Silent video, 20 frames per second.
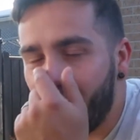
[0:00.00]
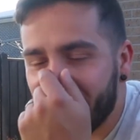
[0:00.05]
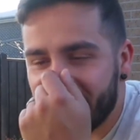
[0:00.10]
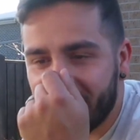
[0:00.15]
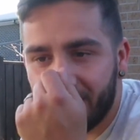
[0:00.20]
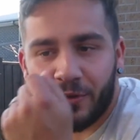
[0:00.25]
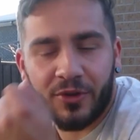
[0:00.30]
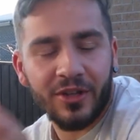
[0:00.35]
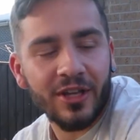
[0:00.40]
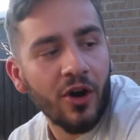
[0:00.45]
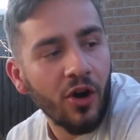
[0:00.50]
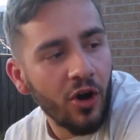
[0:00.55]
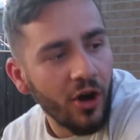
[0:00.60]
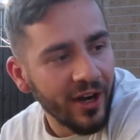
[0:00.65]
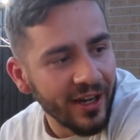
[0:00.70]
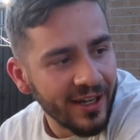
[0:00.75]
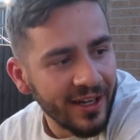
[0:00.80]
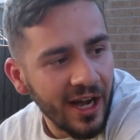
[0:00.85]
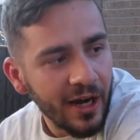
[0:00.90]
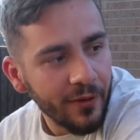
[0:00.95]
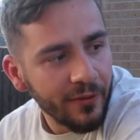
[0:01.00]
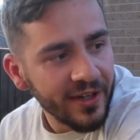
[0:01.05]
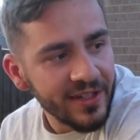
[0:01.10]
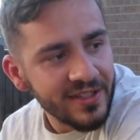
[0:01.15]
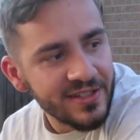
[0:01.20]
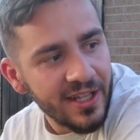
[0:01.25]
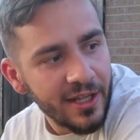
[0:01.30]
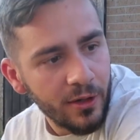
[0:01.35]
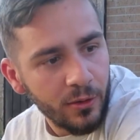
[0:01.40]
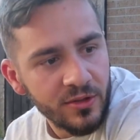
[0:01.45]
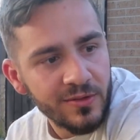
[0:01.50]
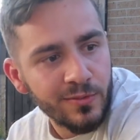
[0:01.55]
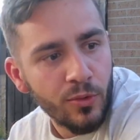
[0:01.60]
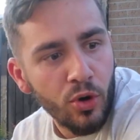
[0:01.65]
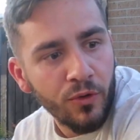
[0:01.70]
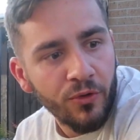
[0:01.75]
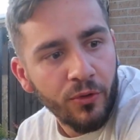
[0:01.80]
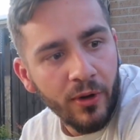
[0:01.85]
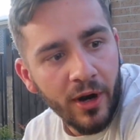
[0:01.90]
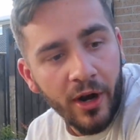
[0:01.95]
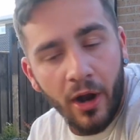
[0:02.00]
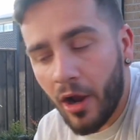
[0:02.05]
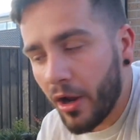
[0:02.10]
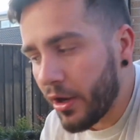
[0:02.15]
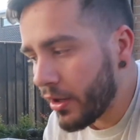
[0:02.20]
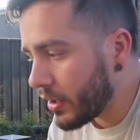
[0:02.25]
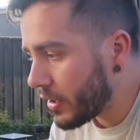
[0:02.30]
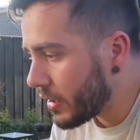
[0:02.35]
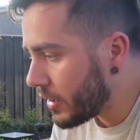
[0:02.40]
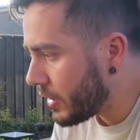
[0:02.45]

It wasn't really a high to cut reset. It was more of a Reno.